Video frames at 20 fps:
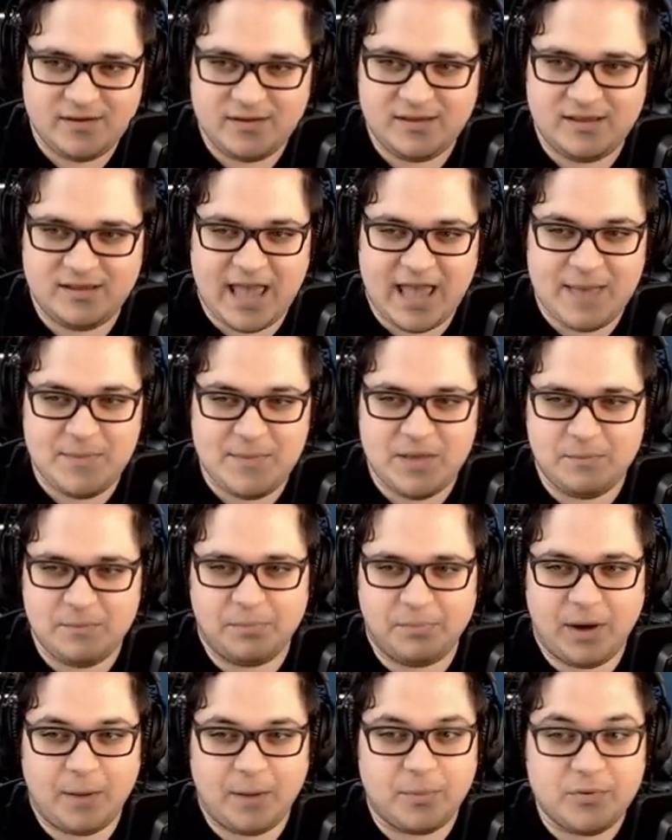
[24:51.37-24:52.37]
gaming
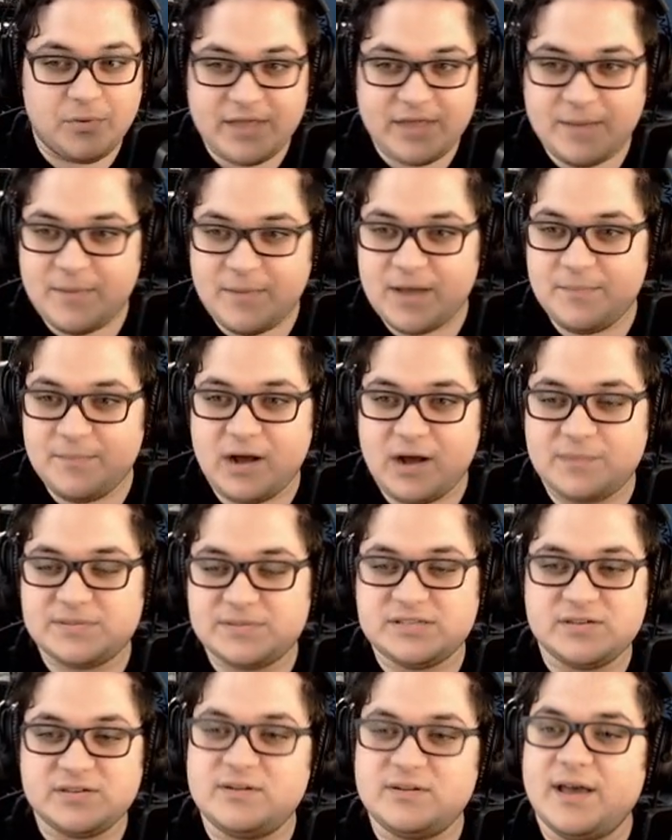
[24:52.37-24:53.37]
bubble that might pop
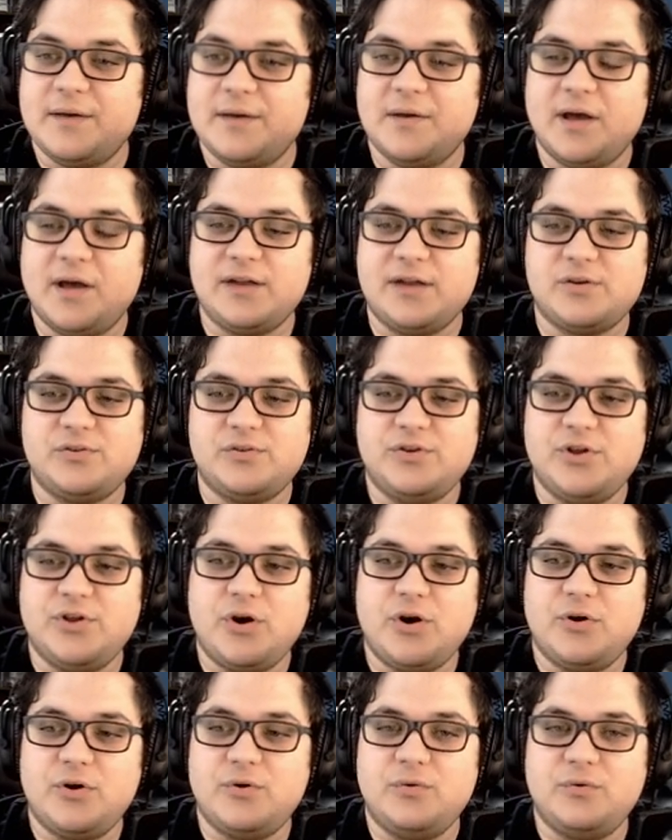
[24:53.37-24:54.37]
soon. I, I don't
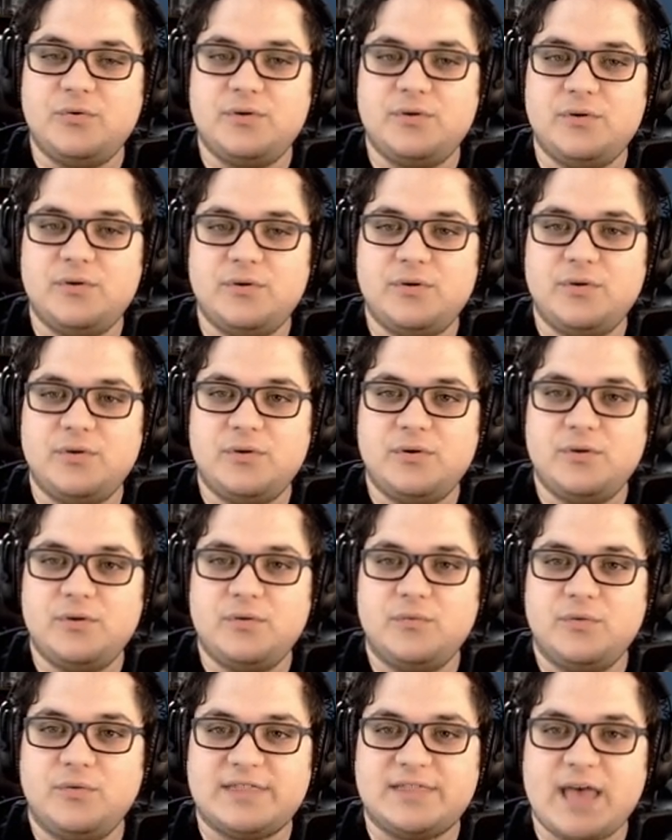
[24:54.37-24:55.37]
know
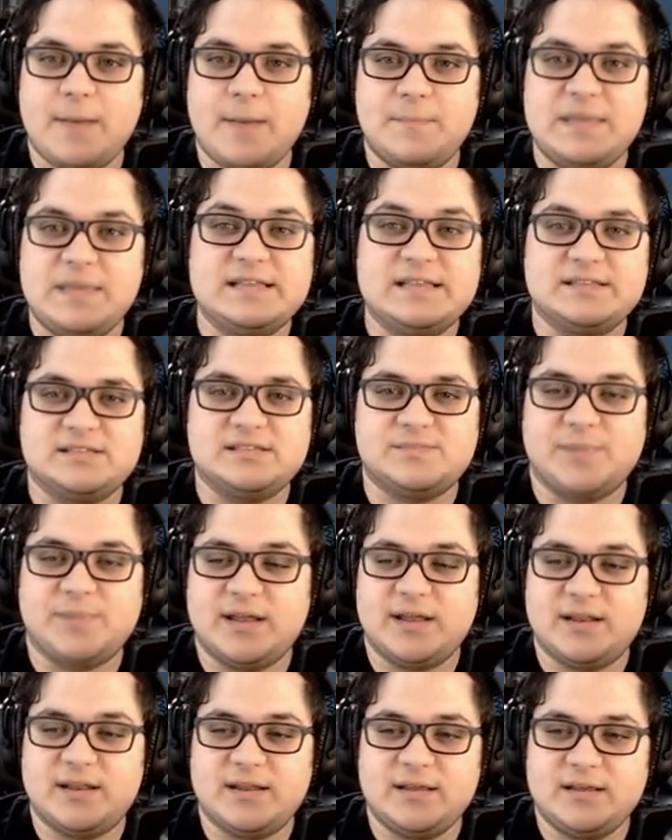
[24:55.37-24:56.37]
what that means,
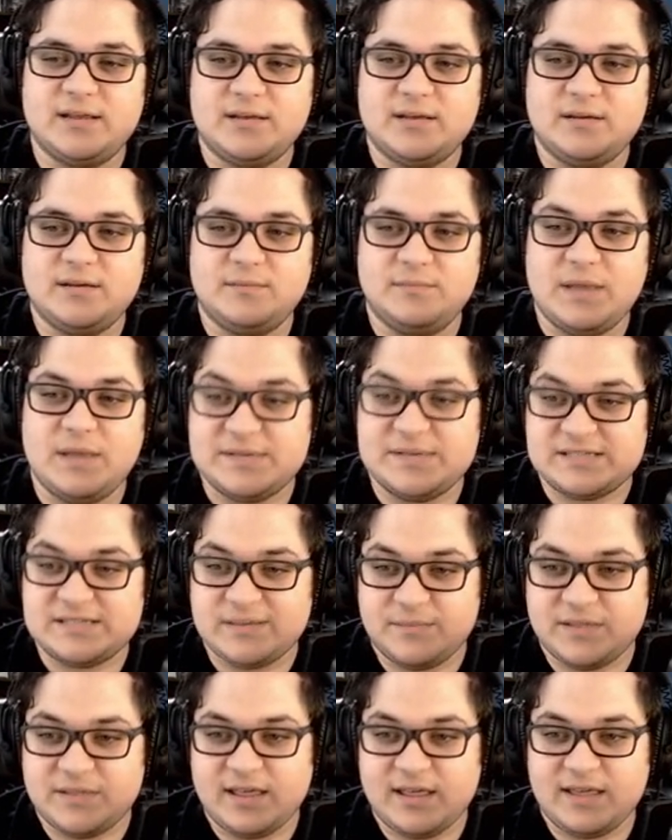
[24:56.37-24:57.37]
but maybe
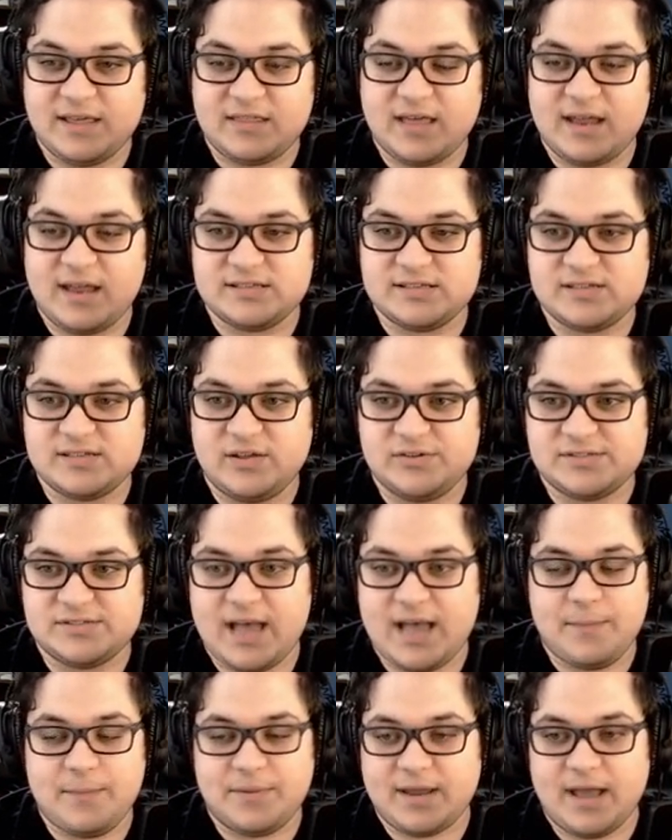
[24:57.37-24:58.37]
something like that is close to
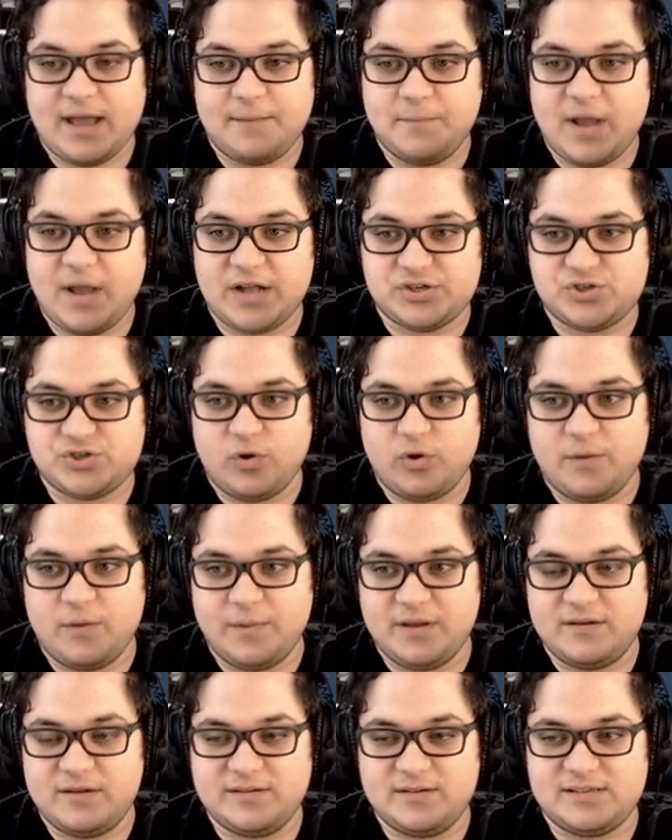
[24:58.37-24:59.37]
happening. I'm not sure,
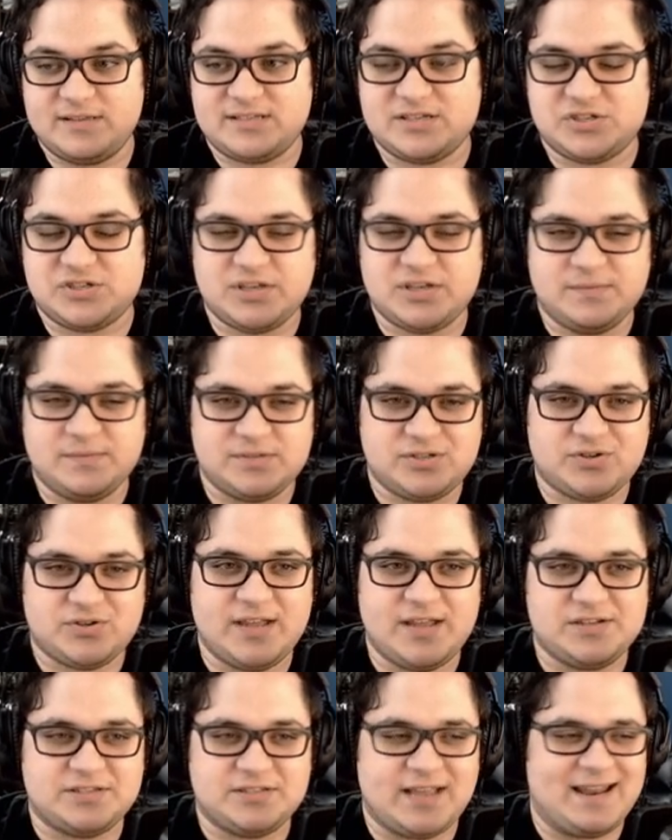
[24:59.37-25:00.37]
but it just seems
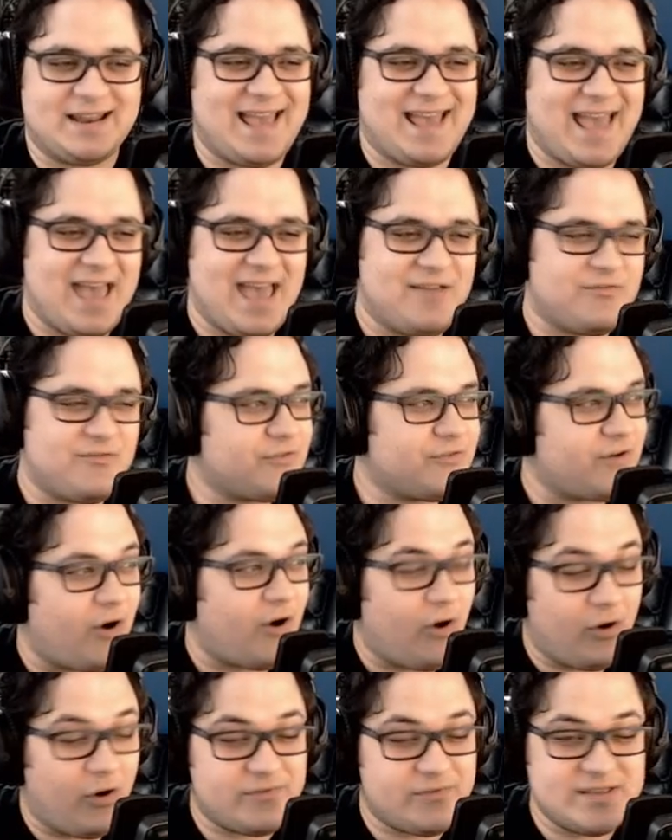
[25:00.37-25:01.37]
strange that ever
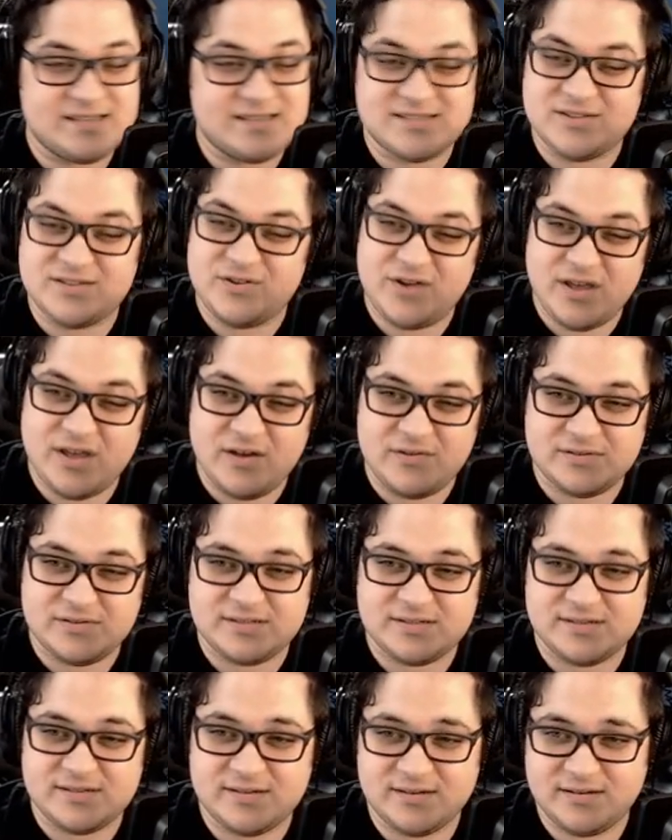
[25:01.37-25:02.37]
all of these
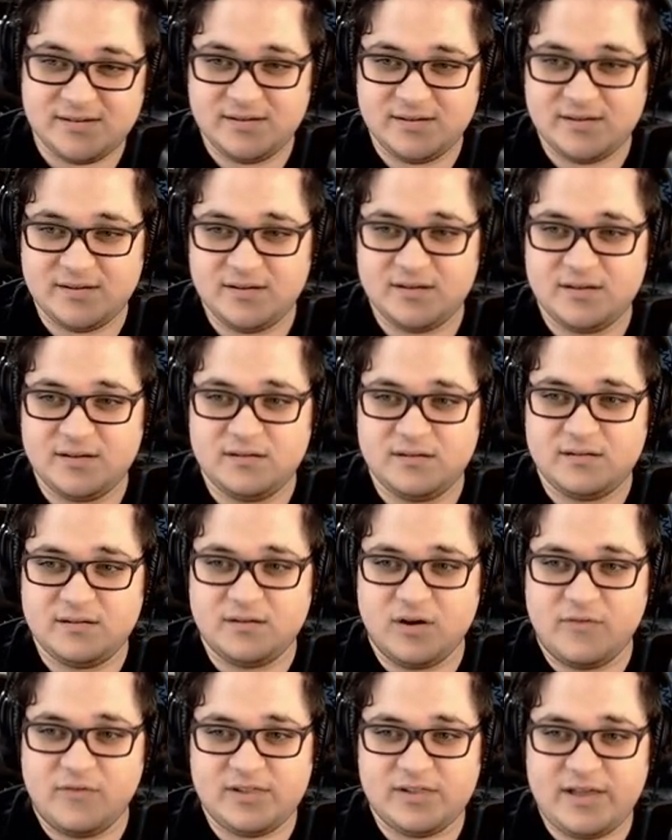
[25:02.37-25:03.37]
studios
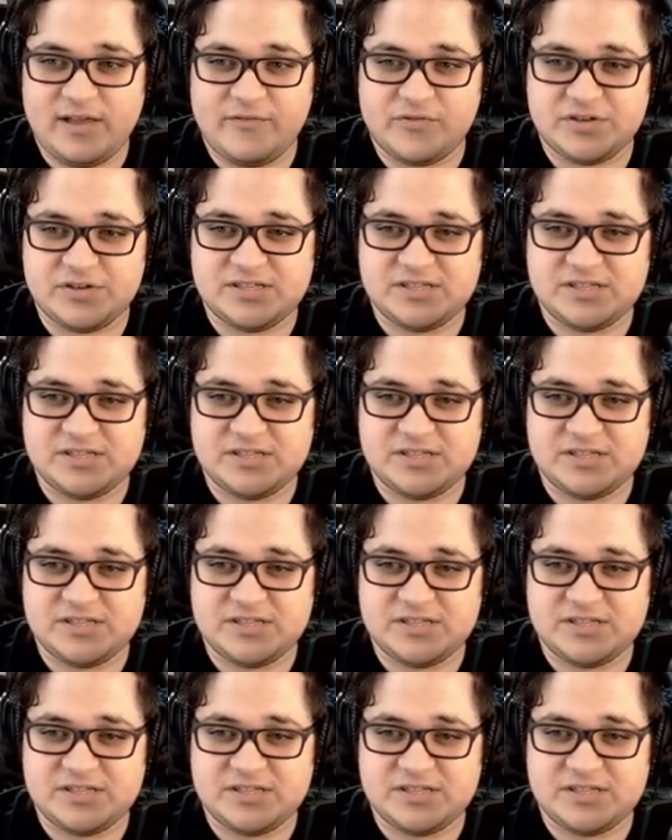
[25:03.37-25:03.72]
over-leverage in